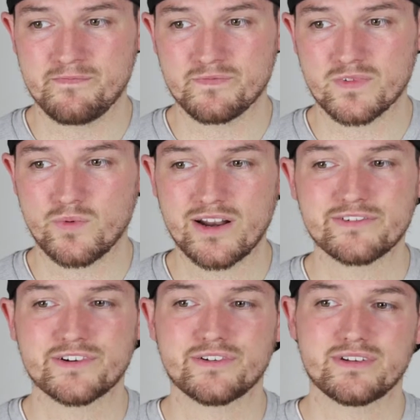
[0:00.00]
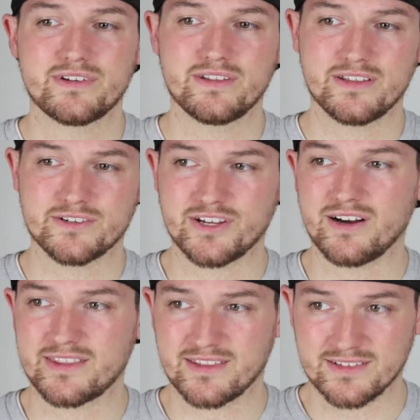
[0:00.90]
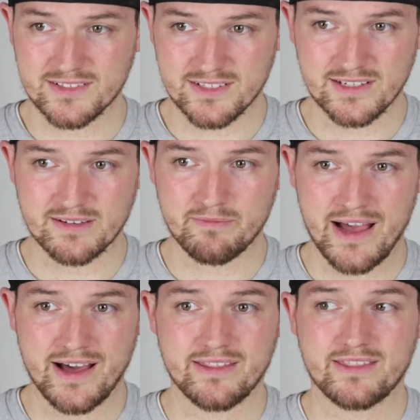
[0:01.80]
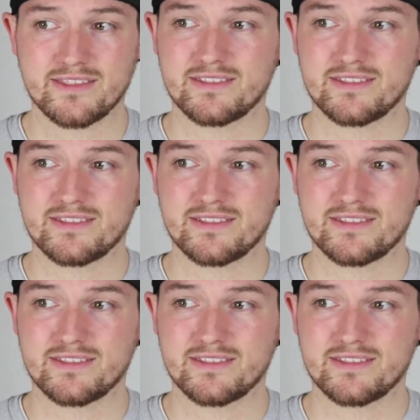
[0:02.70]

Whenever they're taught things like math